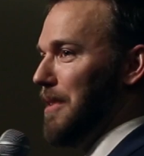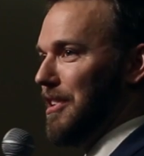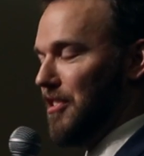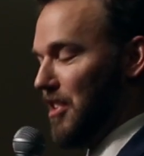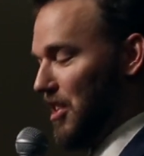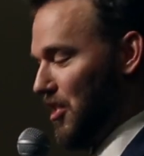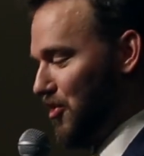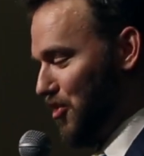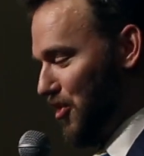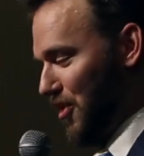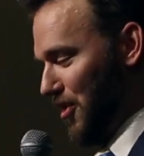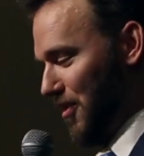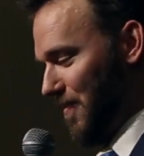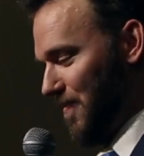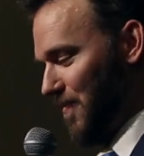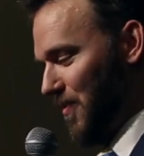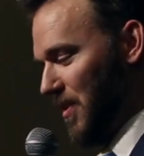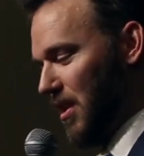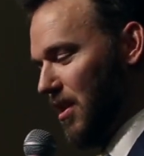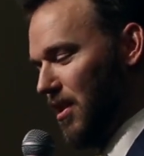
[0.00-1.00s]
be
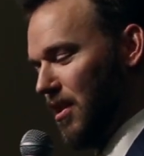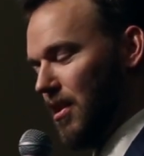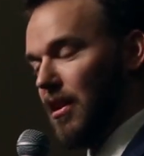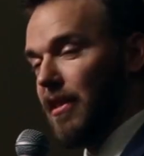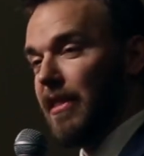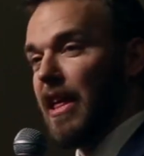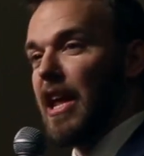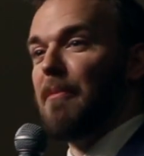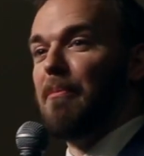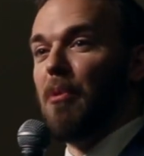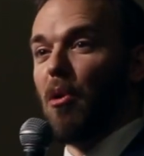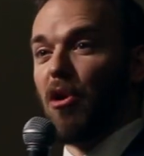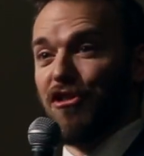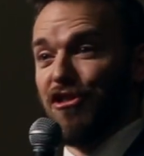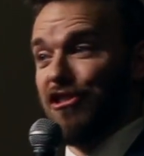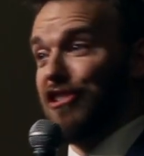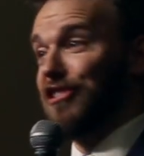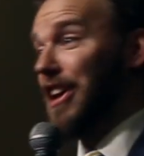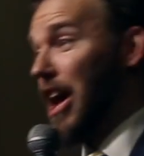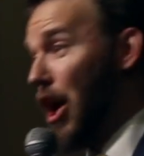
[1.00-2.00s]
teaching? That
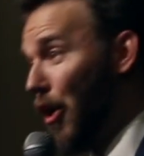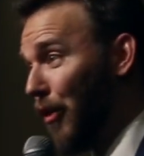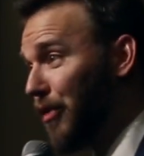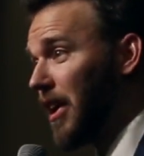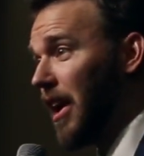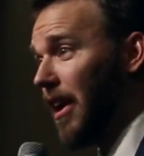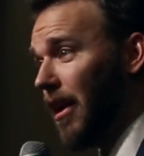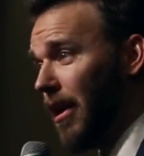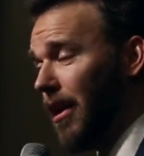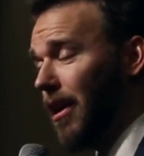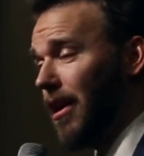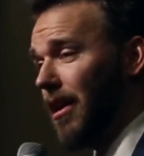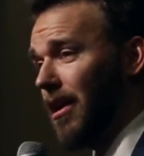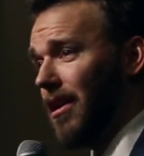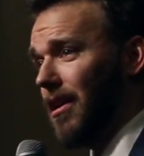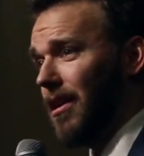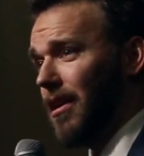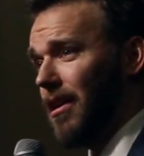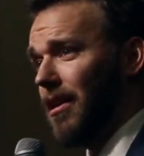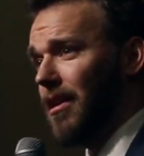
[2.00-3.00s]
abortion is health care?
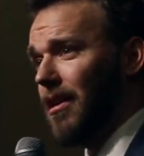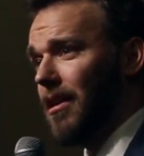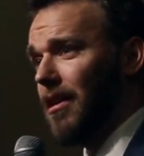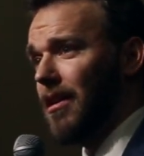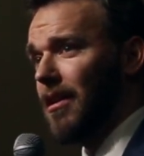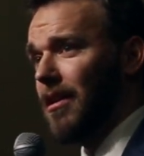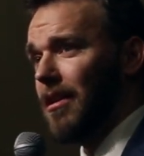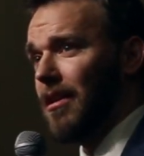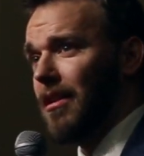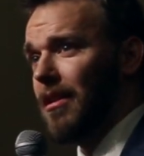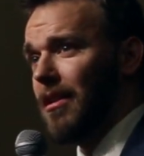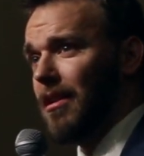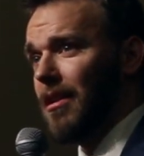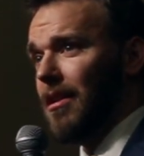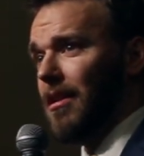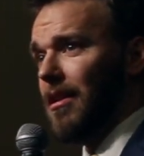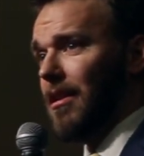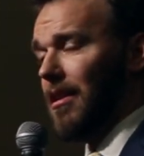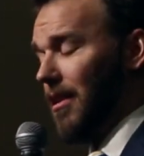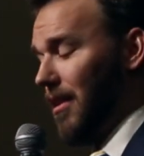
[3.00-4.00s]

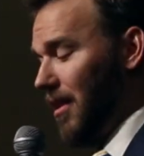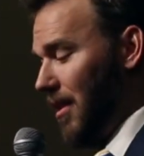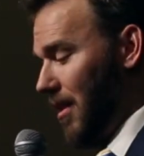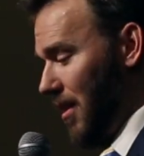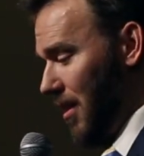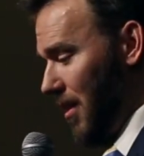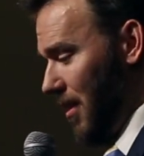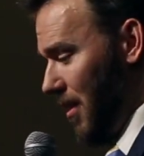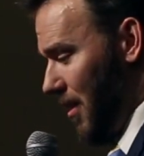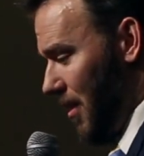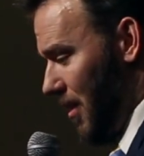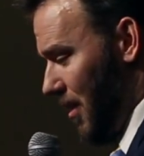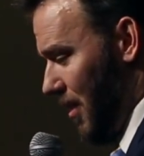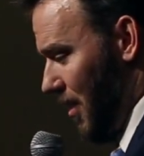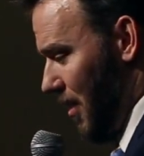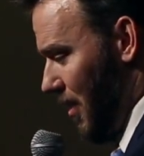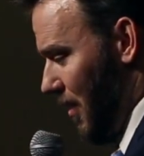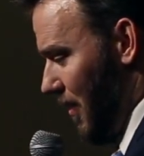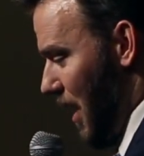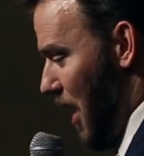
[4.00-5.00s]
No.
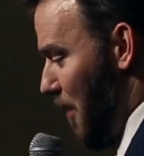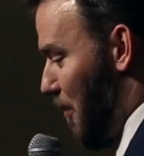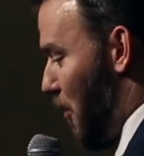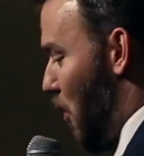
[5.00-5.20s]
That